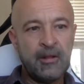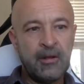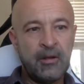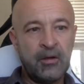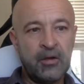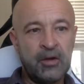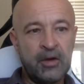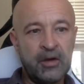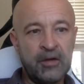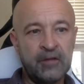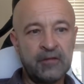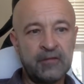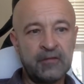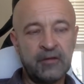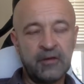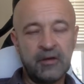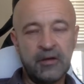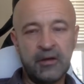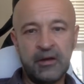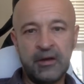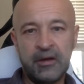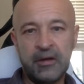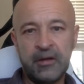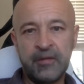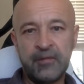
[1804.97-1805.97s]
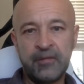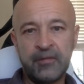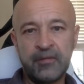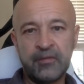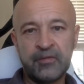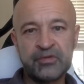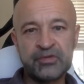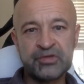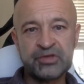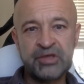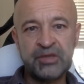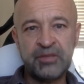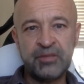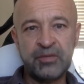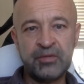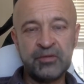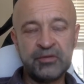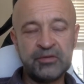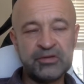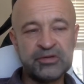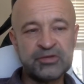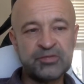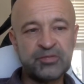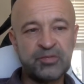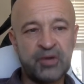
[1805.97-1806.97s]
All right, uh, skipping
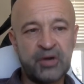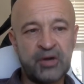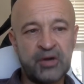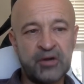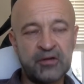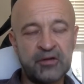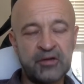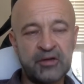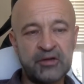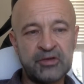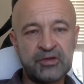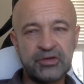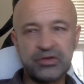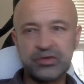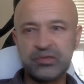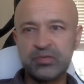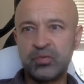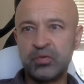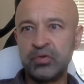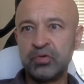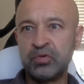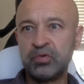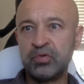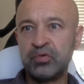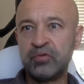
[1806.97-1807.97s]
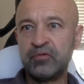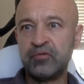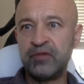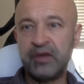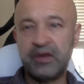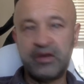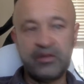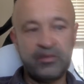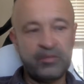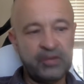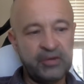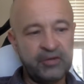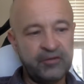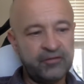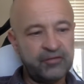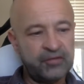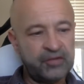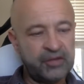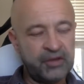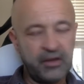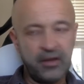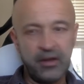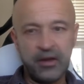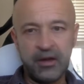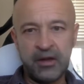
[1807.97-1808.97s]
this part, I just want to very
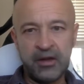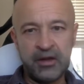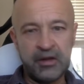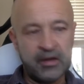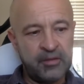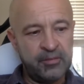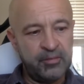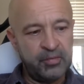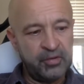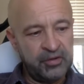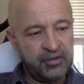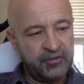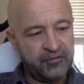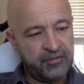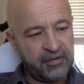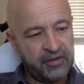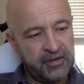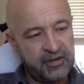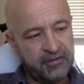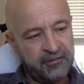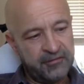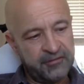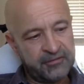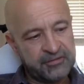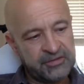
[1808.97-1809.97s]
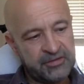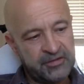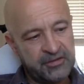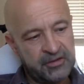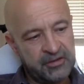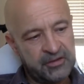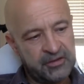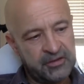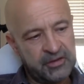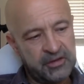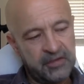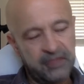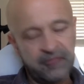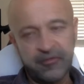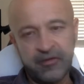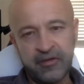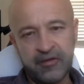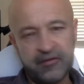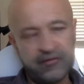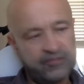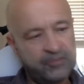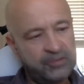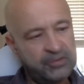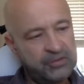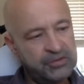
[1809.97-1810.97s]
briefly, I, I, believe I have something like
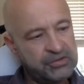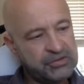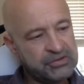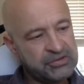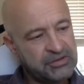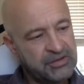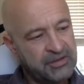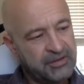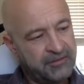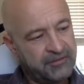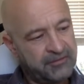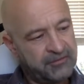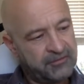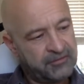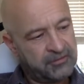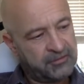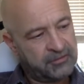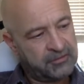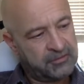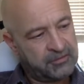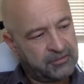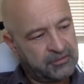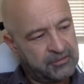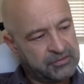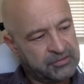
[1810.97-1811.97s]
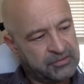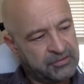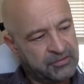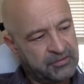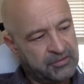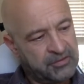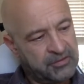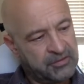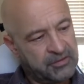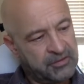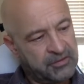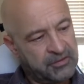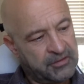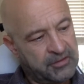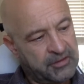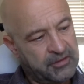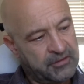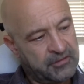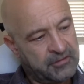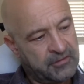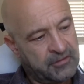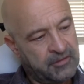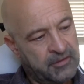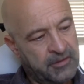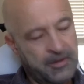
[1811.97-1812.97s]
five minutes left, uh, something like that.